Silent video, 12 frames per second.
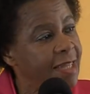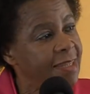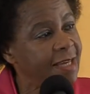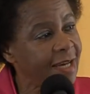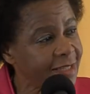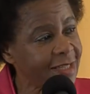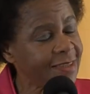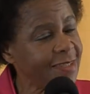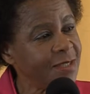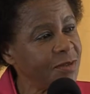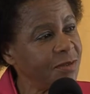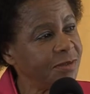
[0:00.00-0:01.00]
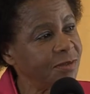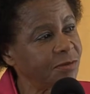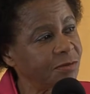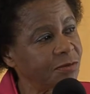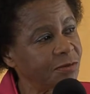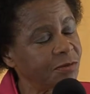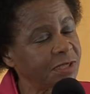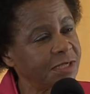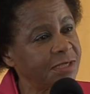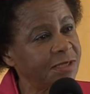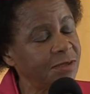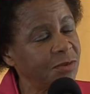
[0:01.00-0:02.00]
The other thing
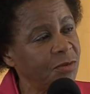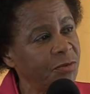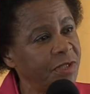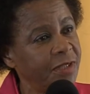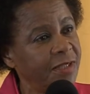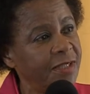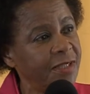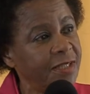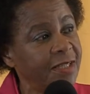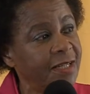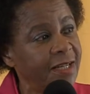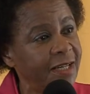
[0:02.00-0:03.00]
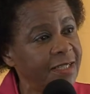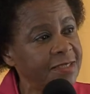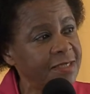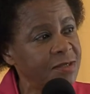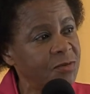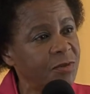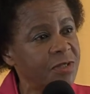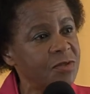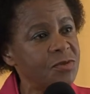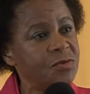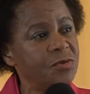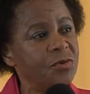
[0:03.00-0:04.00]
which we neglected was
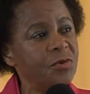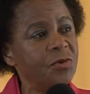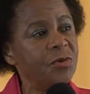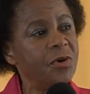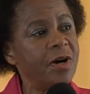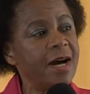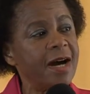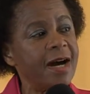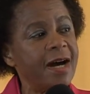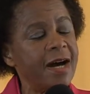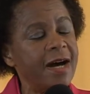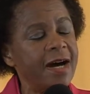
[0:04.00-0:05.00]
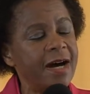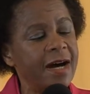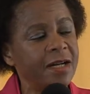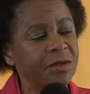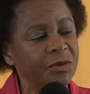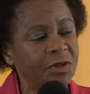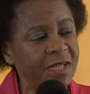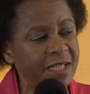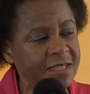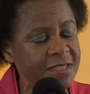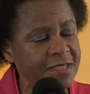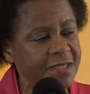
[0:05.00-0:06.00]
to
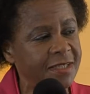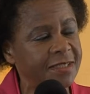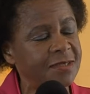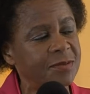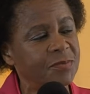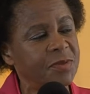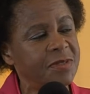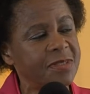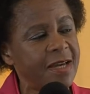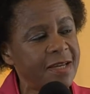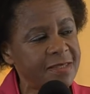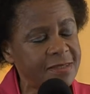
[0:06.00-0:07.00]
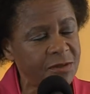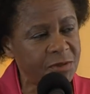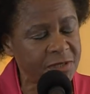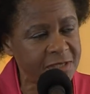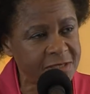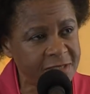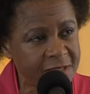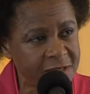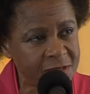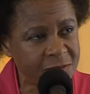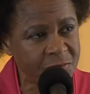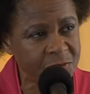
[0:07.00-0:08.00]
acknowledge that besides the
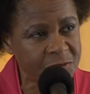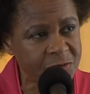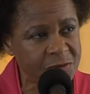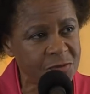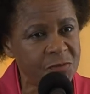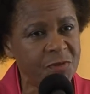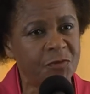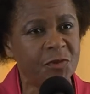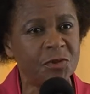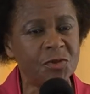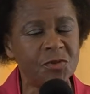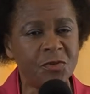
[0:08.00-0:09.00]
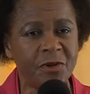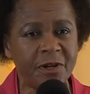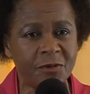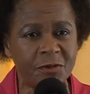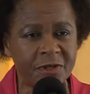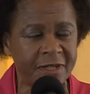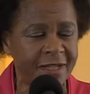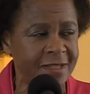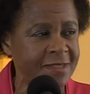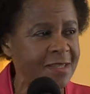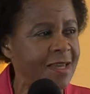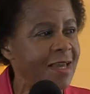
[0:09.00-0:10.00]
orientation process, we've got to
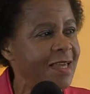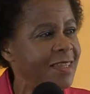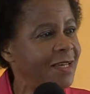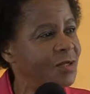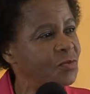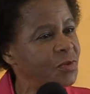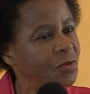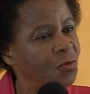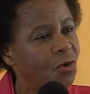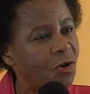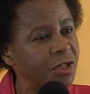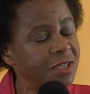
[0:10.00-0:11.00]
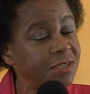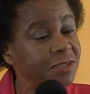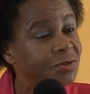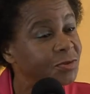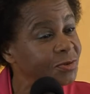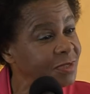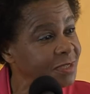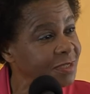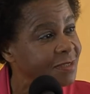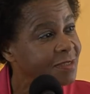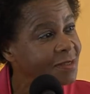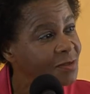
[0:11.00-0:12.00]
recognize that we walk into this
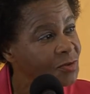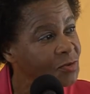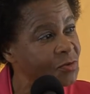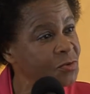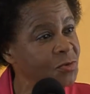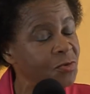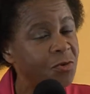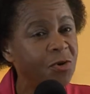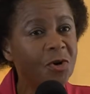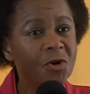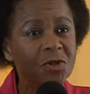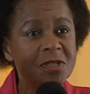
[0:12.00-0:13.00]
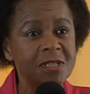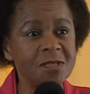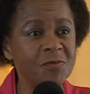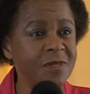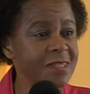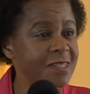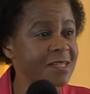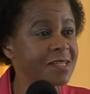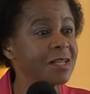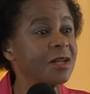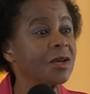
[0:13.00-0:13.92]
new dispensation